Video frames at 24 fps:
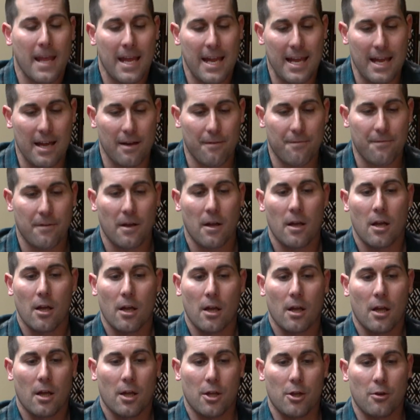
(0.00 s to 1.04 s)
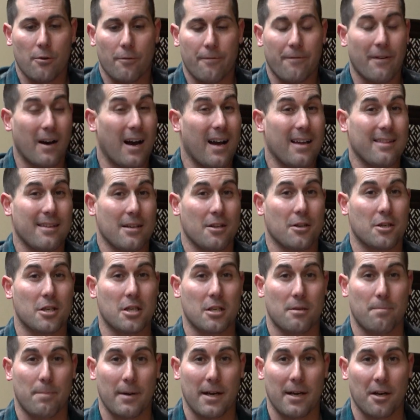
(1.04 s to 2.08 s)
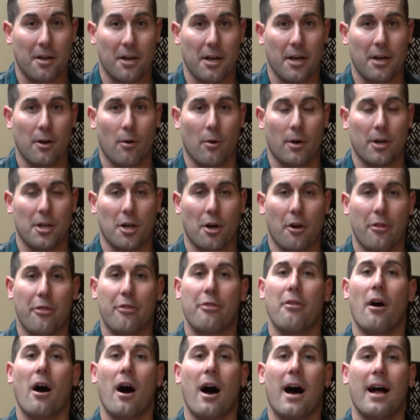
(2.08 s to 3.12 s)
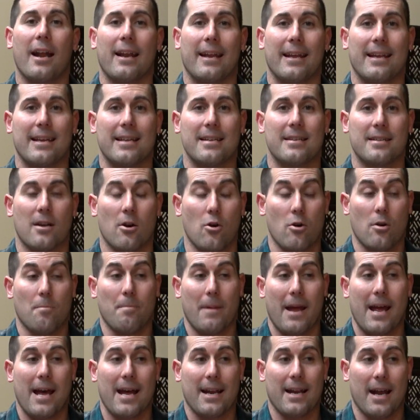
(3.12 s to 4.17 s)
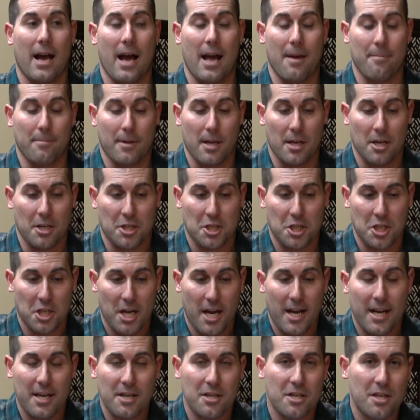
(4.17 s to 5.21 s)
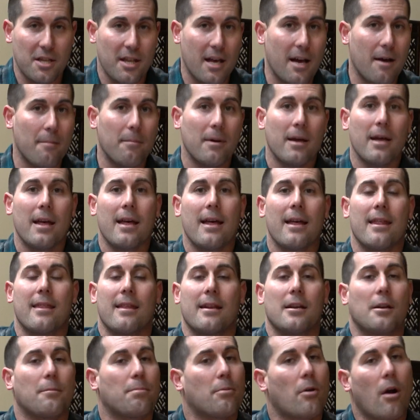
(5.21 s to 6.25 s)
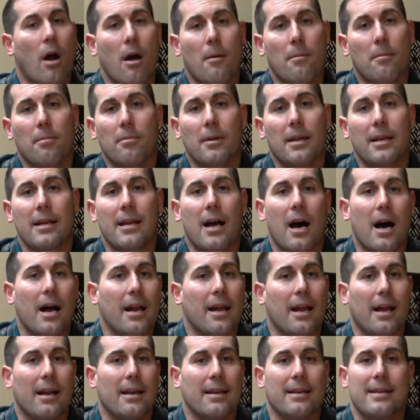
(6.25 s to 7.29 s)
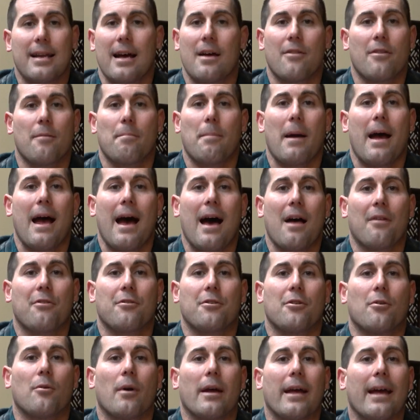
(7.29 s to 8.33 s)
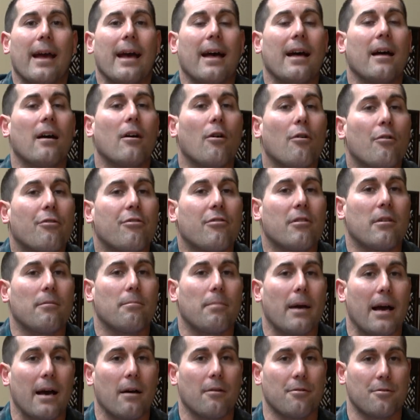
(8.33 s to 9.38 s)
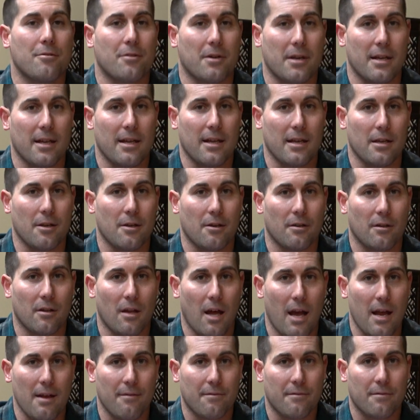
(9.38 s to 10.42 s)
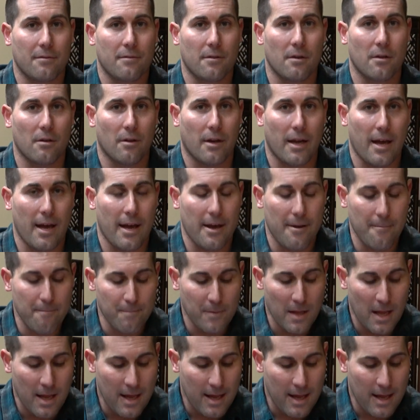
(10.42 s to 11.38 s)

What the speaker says: If you find that your spirit or your thought is, oh man, I'm going to change them, then you're probably not headed down the path to a healthy boundary in your life, okay?